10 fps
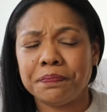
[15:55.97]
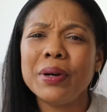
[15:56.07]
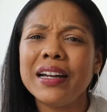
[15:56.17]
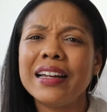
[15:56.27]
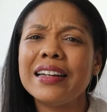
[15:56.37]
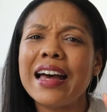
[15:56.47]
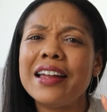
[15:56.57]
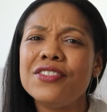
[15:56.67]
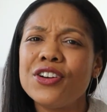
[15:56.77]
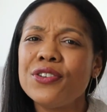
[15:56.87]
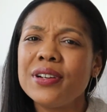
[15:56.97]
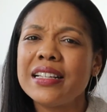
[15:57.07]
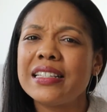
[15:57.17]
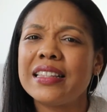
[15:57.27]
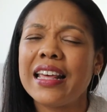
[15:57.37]
But I
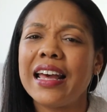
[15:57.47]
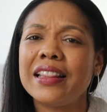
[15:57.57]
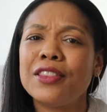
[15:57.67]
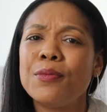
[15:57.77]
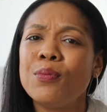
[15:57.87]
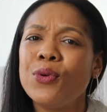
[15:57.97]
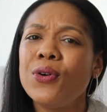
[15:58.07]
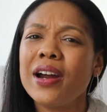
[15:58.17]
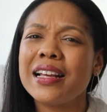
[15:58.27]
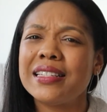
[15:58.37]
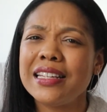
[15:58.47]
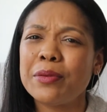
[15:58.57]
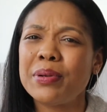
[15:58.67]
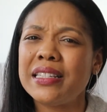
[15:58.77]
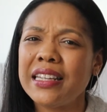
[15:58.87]
noticed that the more I see a
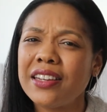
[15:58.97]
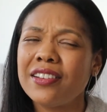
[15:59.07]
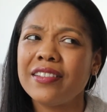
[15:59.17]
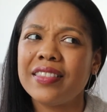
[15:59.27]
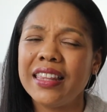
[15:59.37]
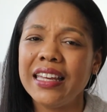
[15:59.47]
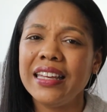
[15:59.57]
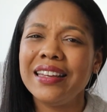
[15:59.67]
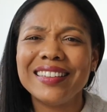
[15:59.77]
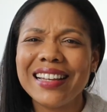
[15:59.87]
particular thing, the